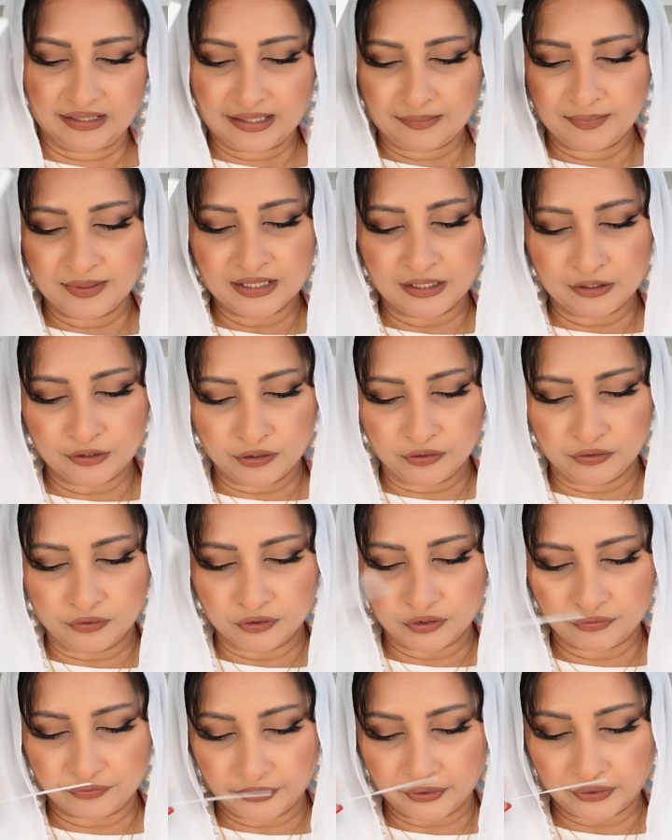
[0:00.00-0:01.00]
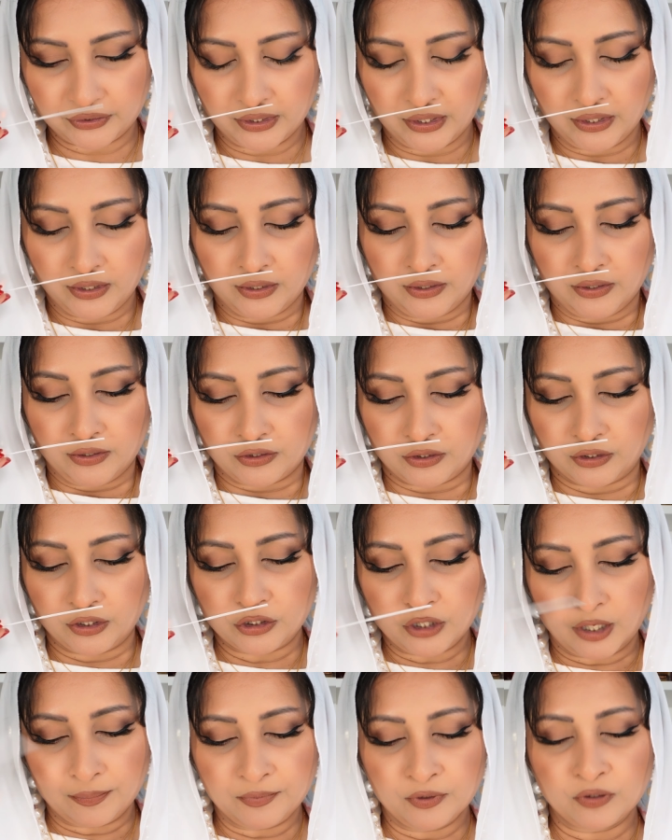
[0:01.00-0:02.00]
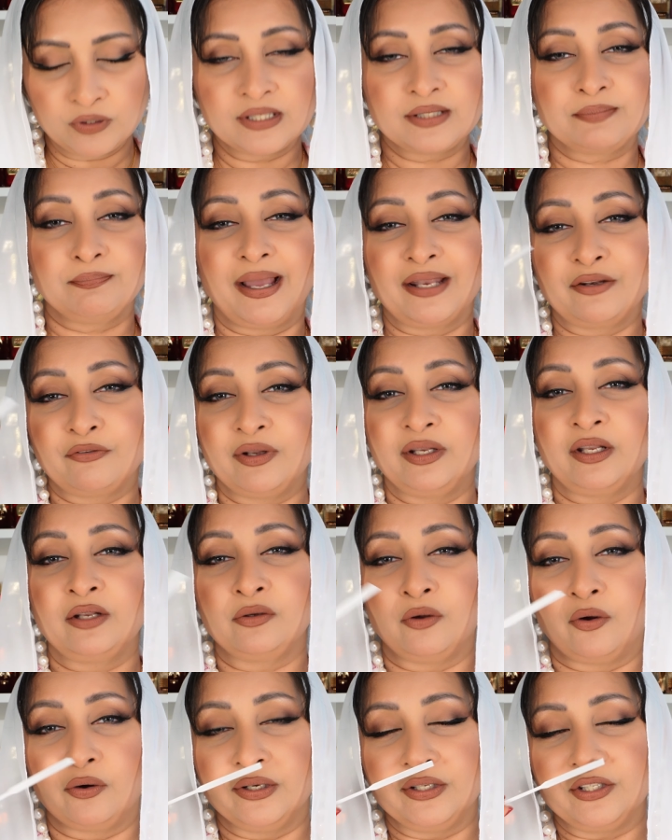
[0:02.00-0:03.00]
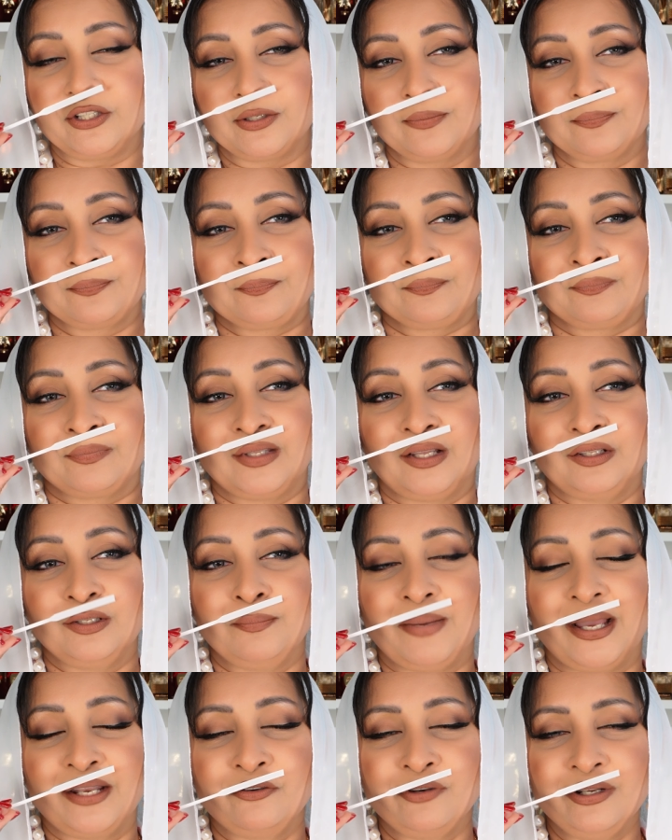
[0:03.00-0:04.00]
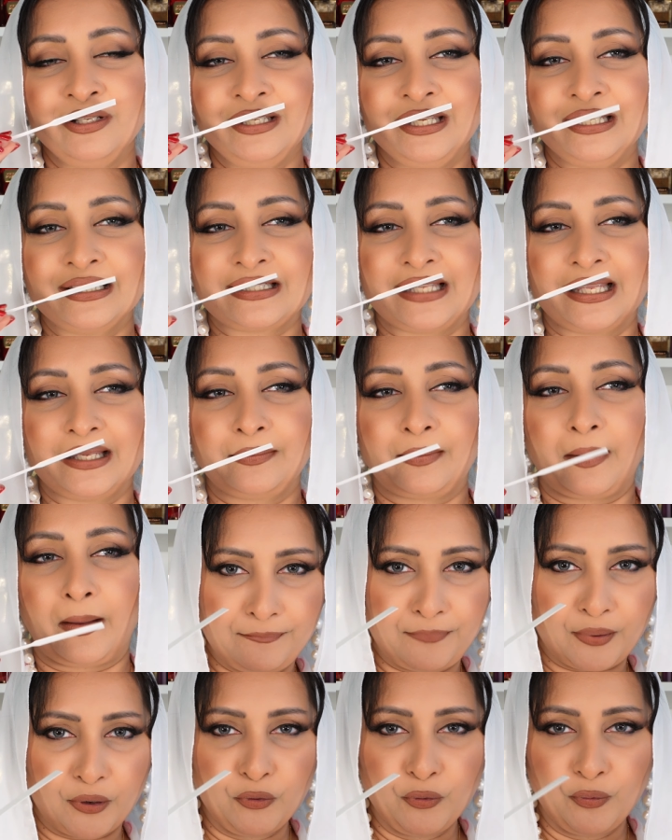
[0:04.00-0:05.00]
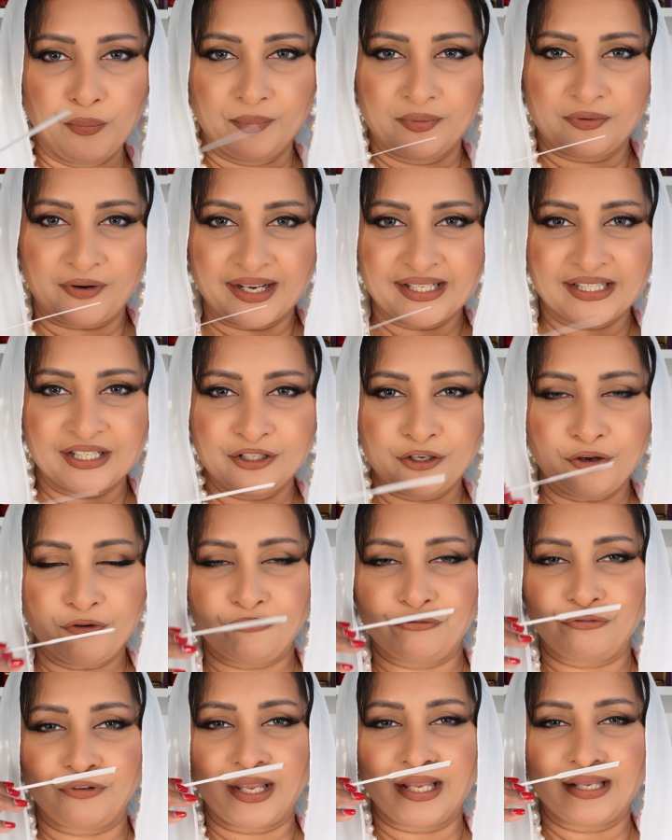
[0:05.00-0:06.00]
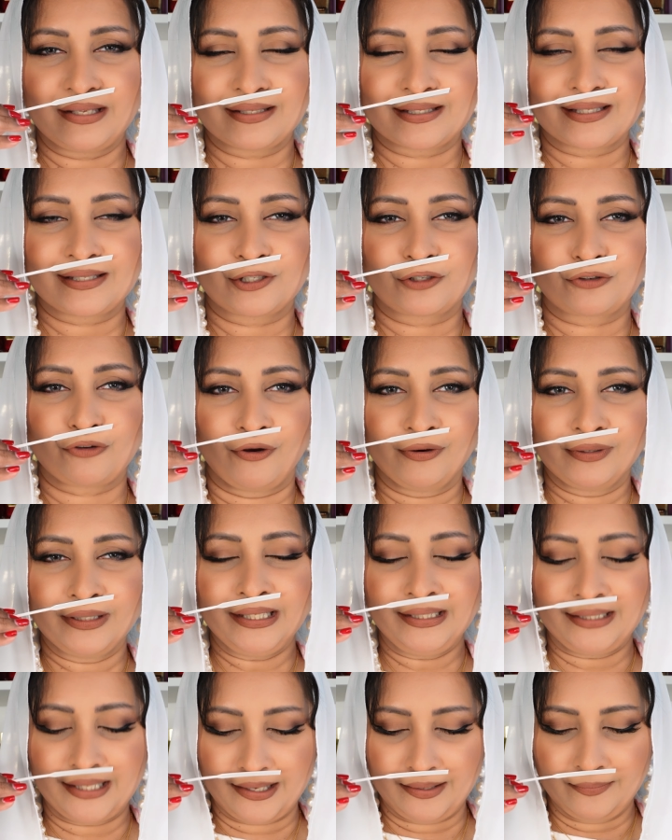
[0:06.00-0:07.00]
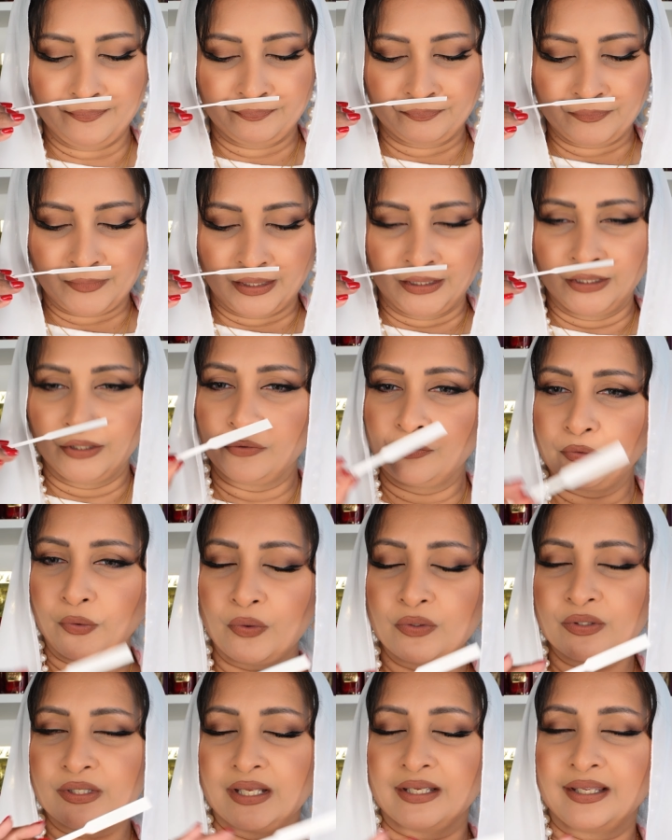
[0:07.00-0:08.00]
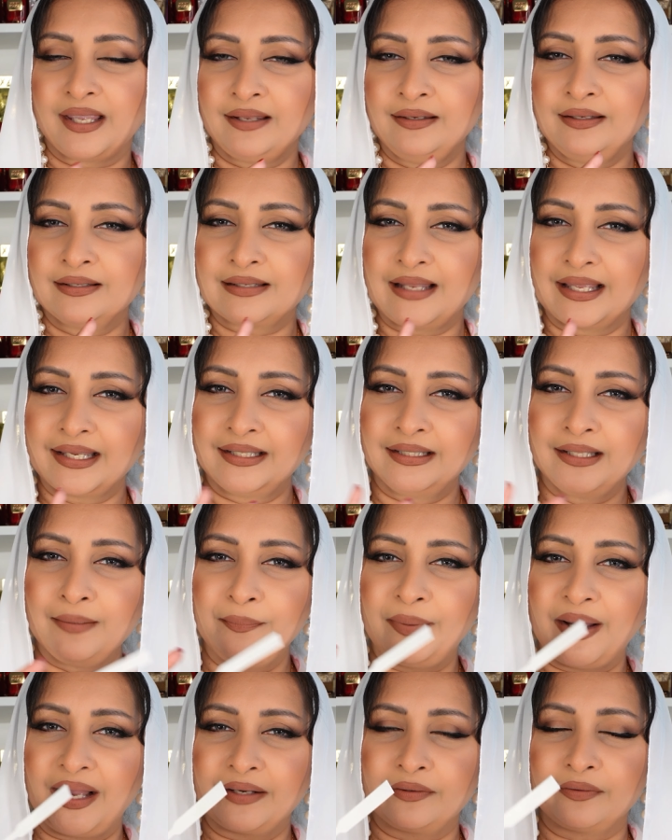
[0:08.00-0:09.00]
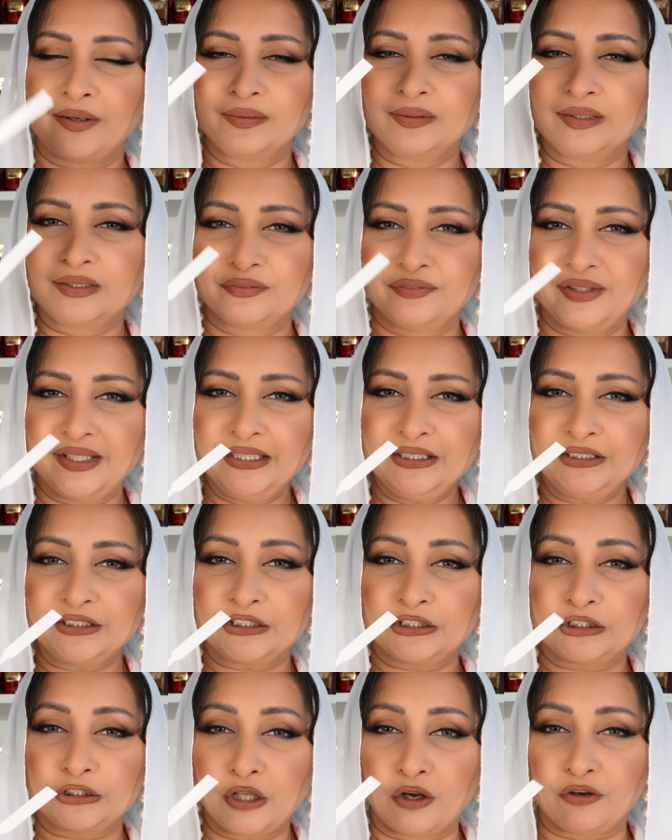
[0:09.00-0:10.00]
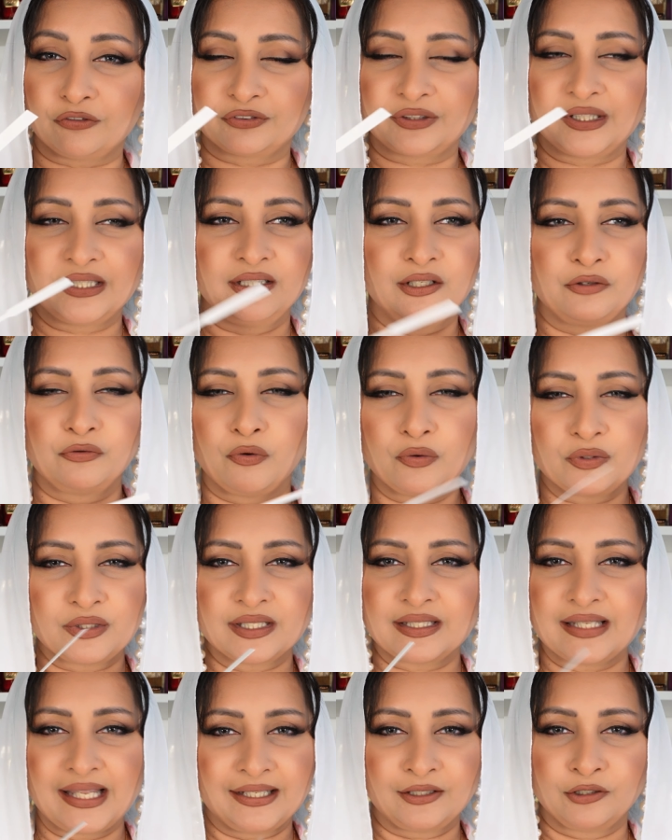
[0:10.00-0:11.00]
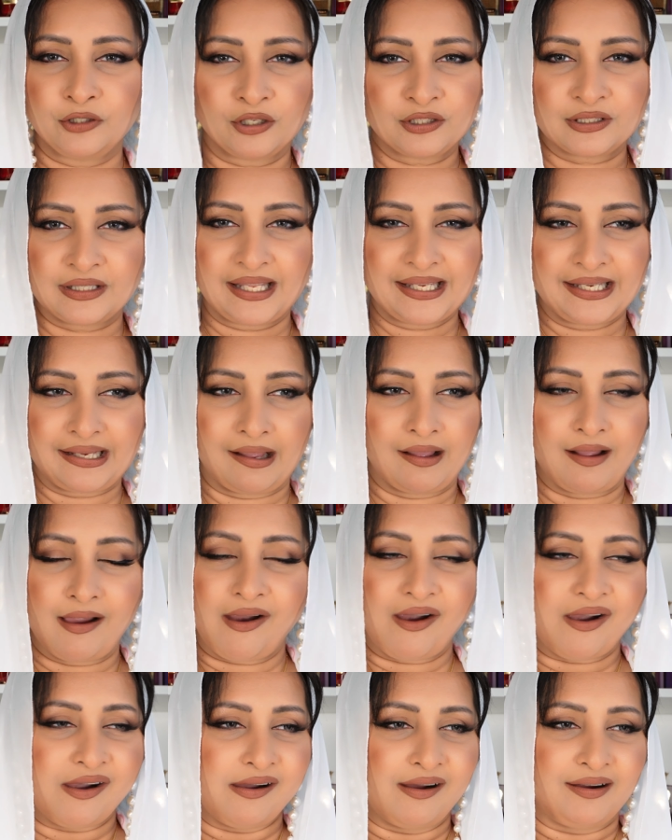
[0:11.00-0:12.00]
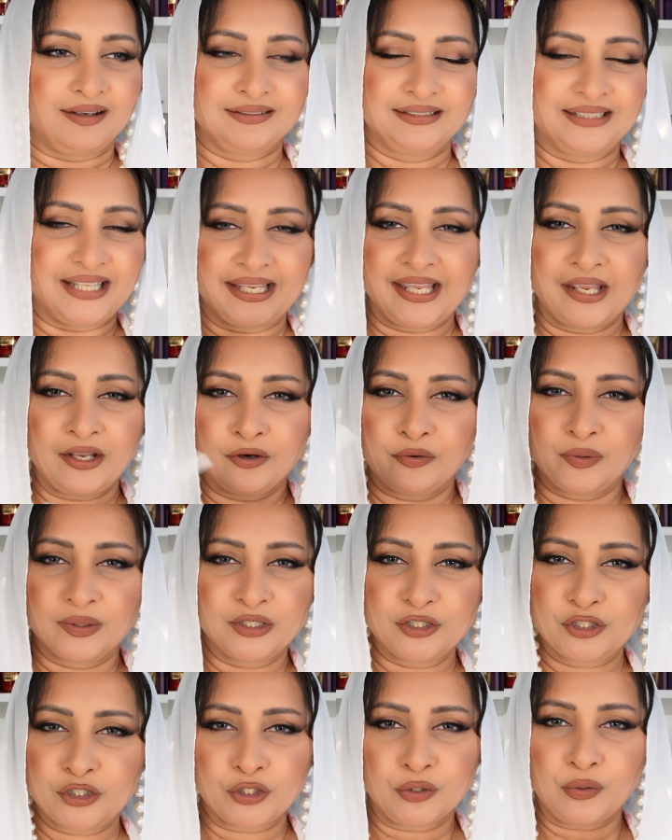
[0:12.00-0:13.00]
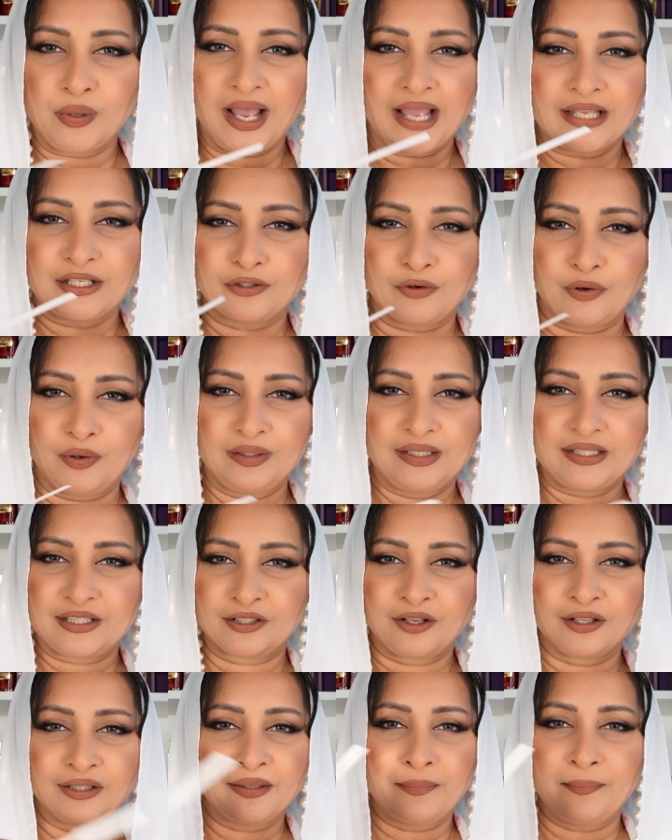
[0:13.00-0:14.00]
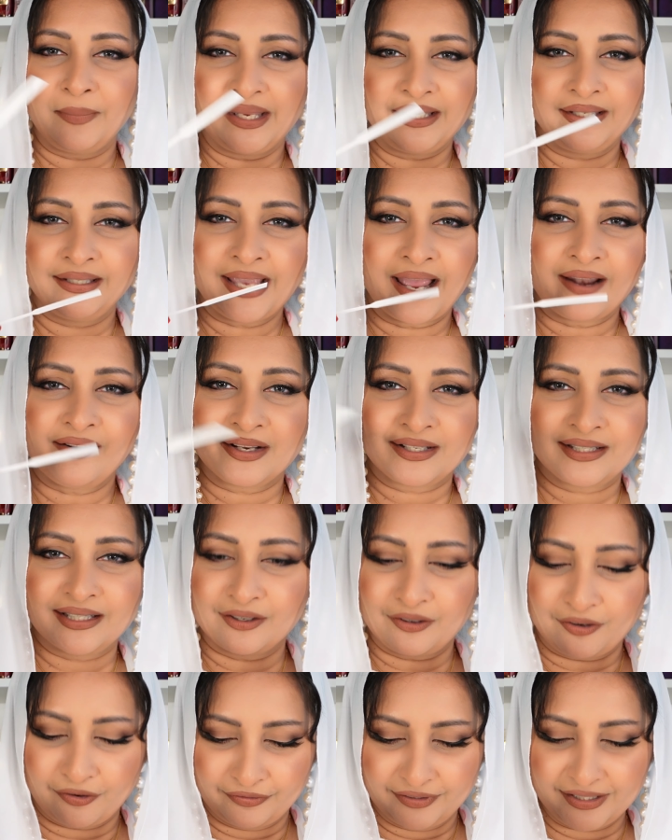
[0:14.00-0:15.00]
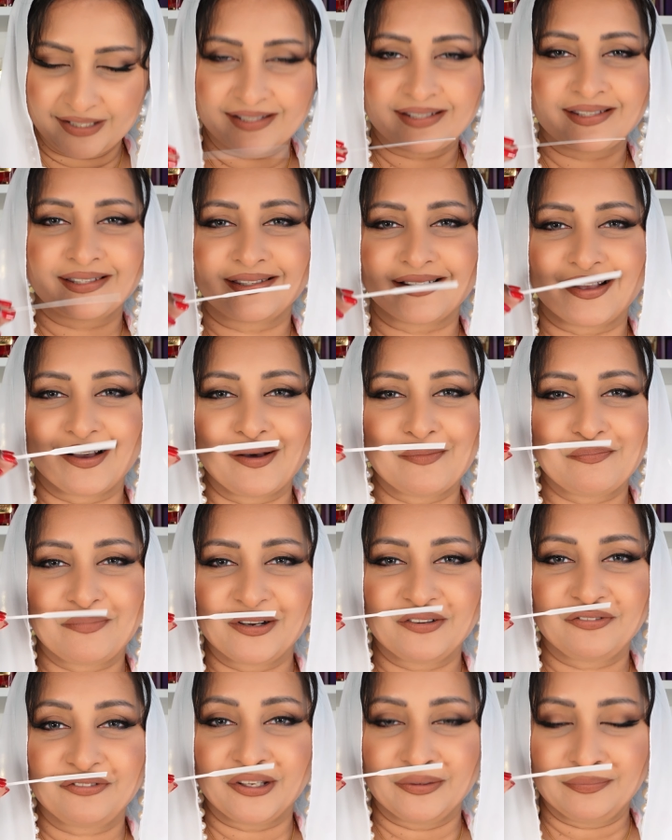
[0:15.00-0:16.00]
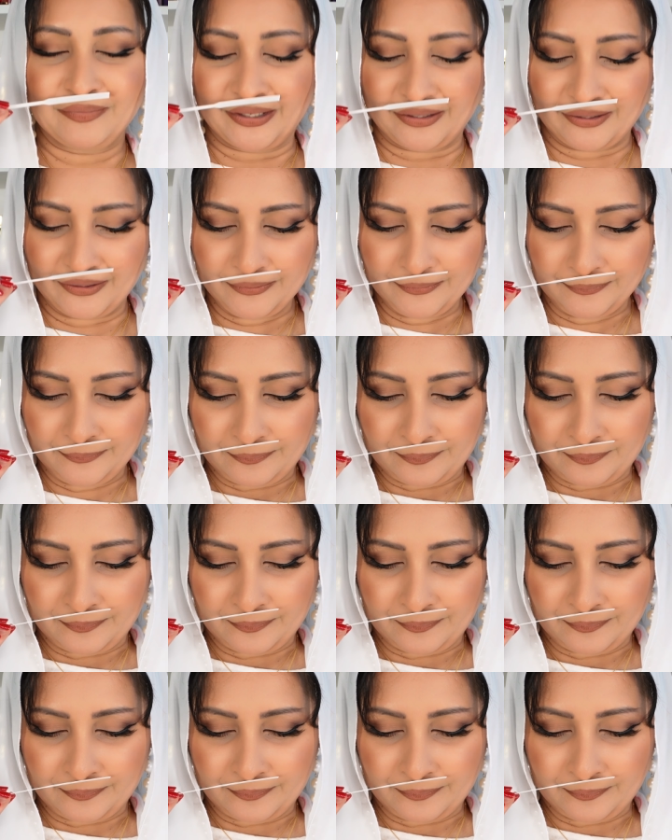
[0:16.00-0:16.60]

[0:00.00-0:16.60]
Let me tell you the notes first. So the top note is mandarin and orange. Now the mandarin is like boom, right in your face, strongly there. The rose again is like in the background. It's very soft. The rose is like not like taking over the show at all. It's not the main character of this perfume, you know.